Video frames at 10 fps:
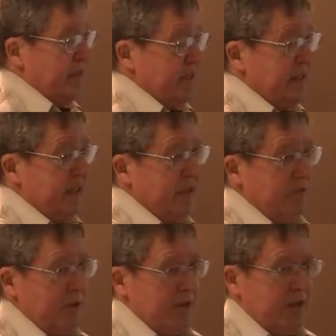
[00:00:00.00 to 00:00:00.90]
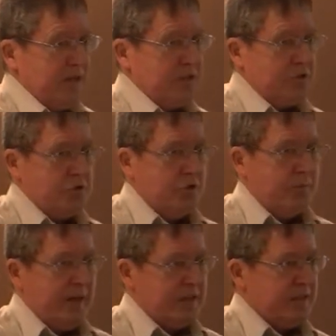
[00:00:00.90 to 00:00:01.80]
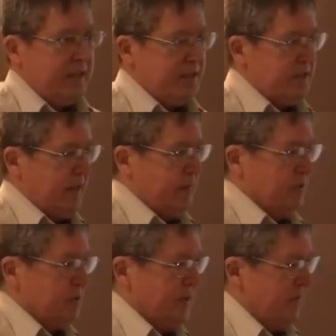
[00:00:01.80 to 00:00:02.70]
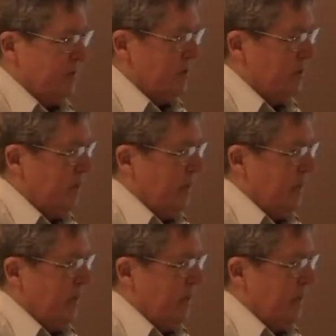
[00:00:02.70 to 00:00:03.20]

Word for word: incidentally, one thing that's true about 2 Samuel 7